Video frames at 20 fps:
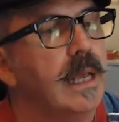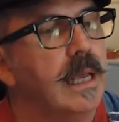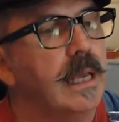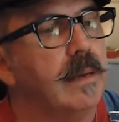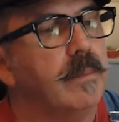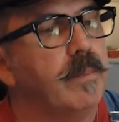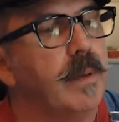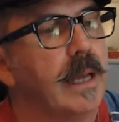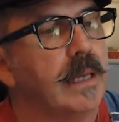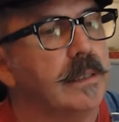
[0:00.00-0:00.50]

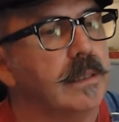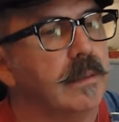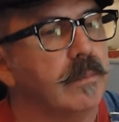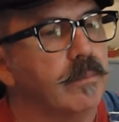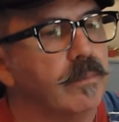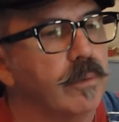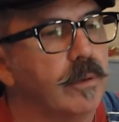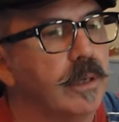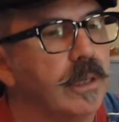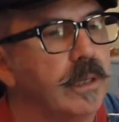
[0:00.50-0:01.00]
impacting
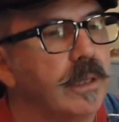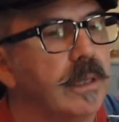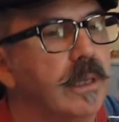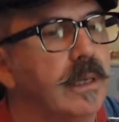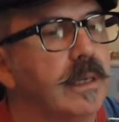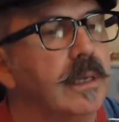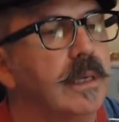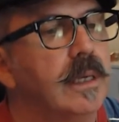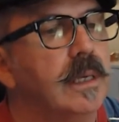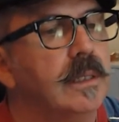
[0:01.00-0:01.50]

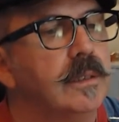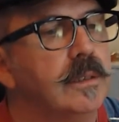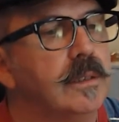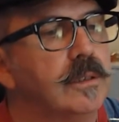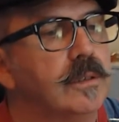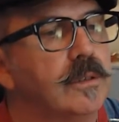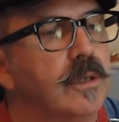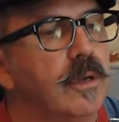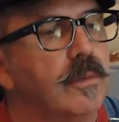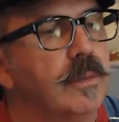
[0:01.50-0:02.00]
breathing,
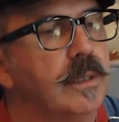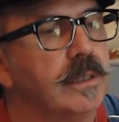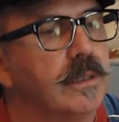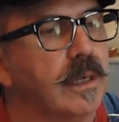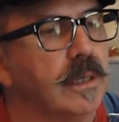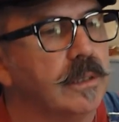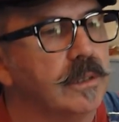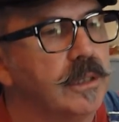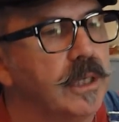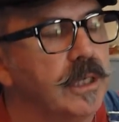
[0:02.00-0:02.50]
disturbing
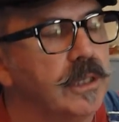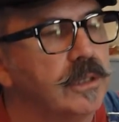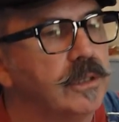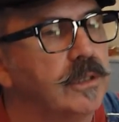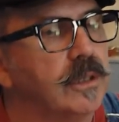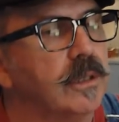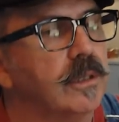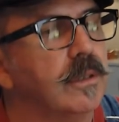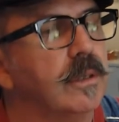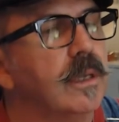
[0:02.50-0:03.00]

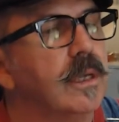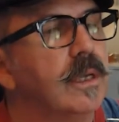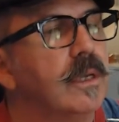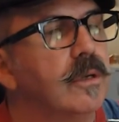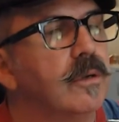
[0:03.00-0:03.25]
digestion,